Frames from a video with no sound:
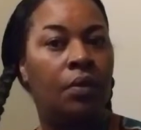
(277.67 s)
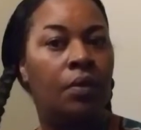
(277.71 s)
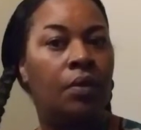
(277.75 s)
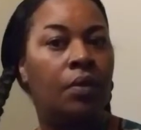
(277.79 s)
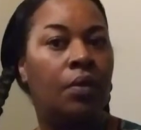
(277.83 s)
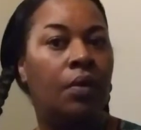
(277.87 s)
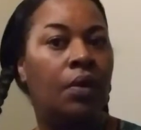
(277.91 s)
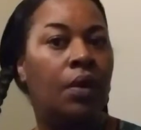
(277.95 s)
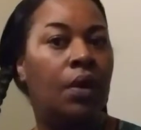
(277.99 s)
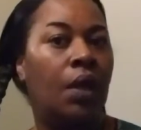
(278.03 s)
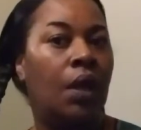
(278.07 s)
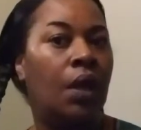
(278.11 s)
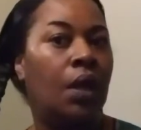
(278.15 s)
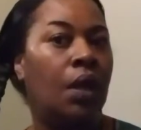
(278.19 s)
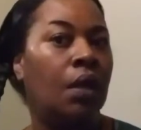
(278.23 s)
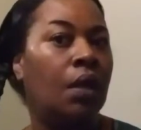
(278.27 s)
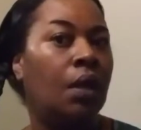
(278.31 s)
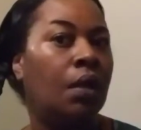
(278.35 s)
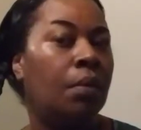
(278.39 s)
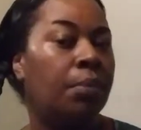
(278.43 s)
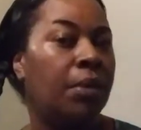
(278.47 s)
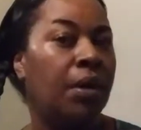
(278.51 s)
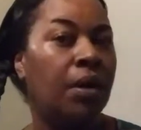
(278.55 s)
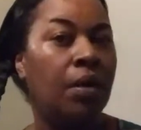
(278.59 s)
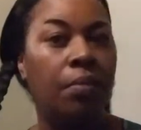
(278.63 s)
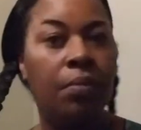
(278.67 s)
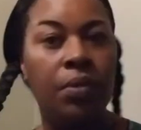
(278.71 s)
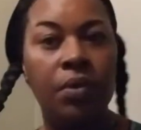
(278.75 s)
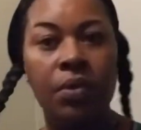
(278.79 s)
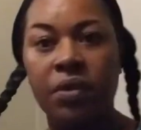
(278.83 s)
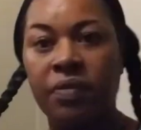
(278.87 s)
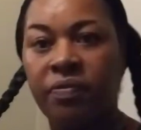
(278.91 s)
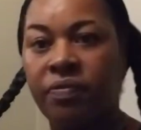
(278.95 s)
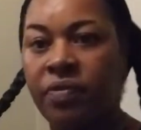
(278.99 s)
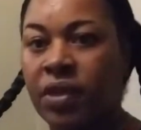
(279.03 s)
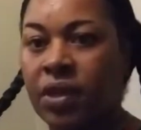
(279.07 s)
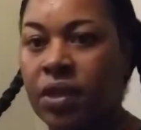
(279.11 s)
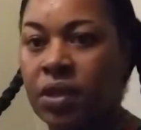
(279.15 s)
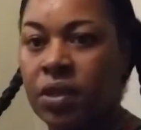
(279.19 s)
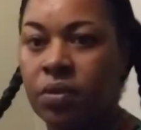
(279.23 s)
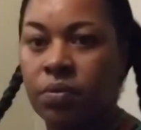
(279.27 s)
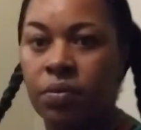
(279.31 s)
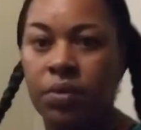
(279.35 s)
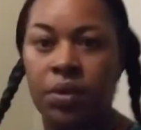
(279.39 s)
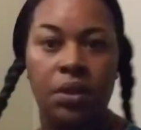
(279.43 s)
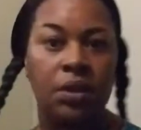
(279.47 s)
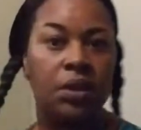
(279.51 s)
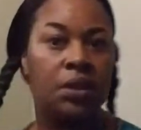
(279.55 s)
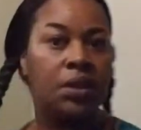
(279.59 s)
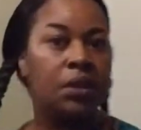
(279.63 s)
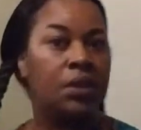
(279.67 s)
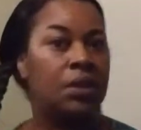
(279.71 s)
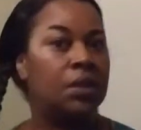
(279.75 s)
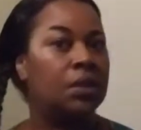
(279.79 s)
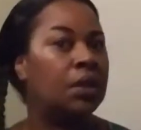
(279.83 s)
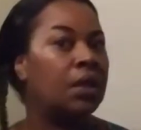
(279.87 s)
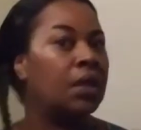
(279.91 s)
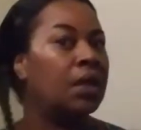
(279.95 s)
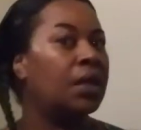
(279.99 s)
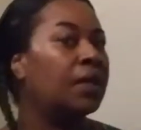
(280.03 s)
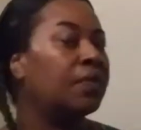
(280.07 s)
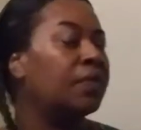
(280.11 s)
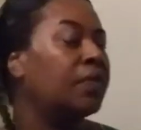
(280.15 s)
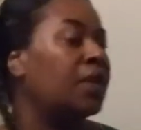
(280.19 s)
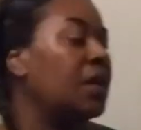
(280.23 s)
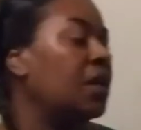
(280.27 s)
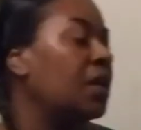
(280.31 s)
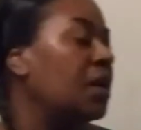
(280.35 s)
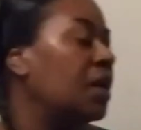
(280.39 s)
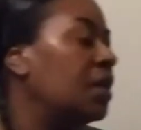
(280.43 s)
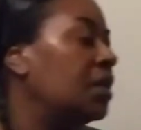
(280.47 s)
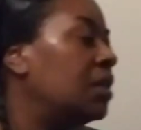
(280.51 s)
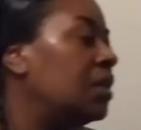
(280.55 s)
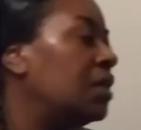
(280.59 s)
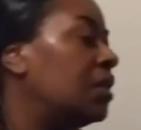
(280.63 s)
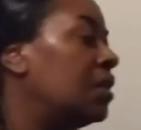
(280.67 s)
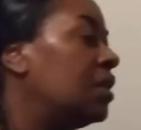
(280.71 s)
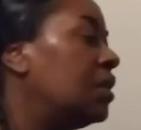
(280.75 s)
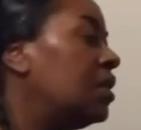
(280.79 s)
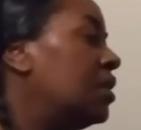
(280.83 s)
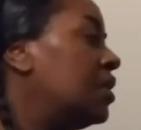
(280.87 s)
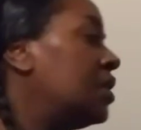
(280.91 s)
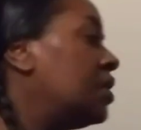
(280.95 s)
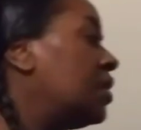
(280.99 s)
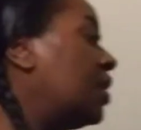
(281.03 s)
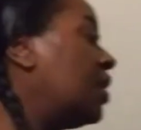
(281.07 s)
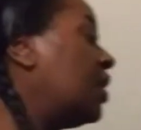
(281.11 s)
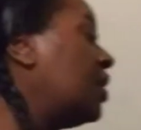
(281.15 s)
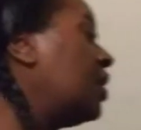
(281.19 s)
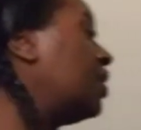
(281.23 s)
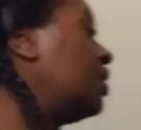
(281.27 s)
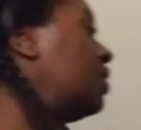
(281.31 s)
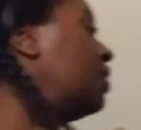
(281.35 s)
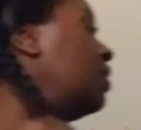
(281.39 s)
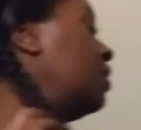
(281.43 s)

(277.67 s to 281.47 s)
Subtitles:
Okay, I'm almost finished with this side. I think I did this side a